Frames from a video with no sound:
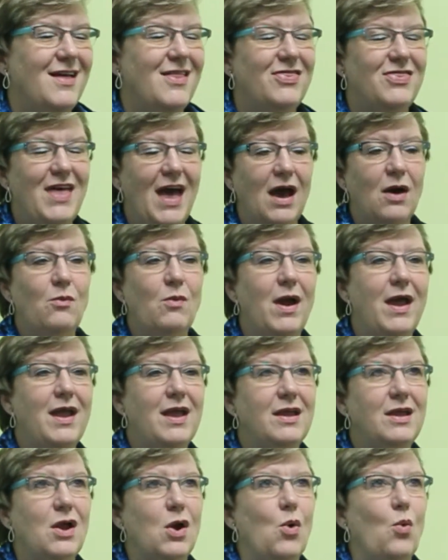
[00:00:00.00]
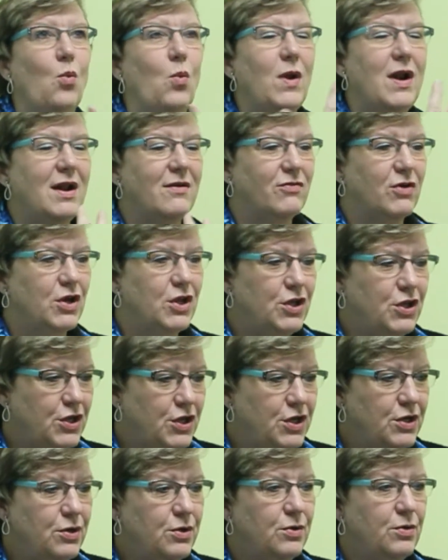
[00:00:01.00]
That way, whenever
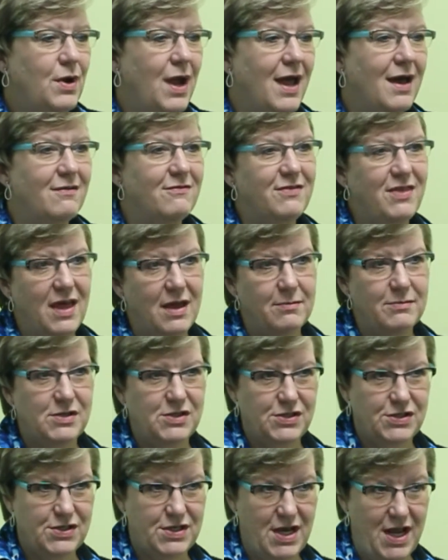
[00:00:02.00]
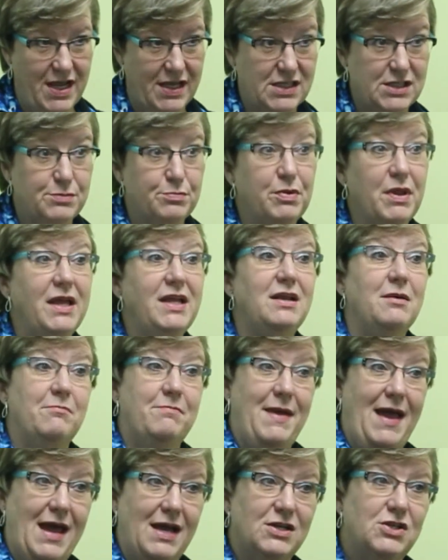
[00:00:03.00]
you have them explain it
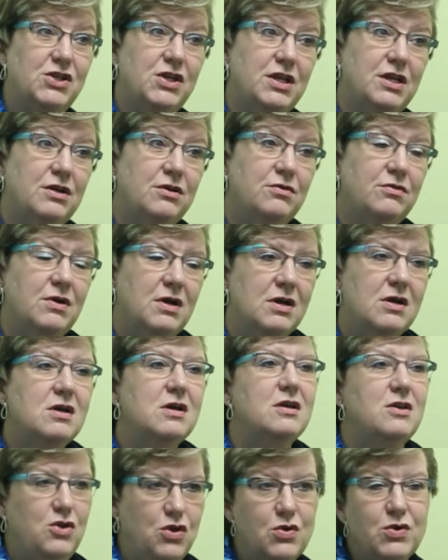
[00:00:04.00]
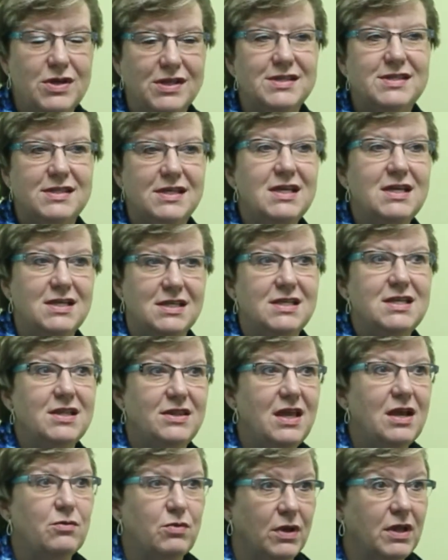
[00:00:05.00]
back to you, you can see,
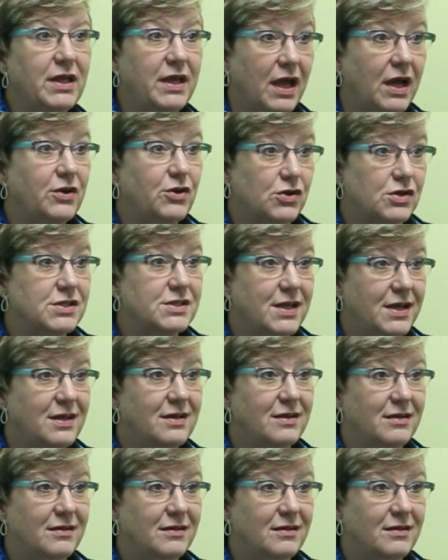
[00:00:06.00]
did they really understand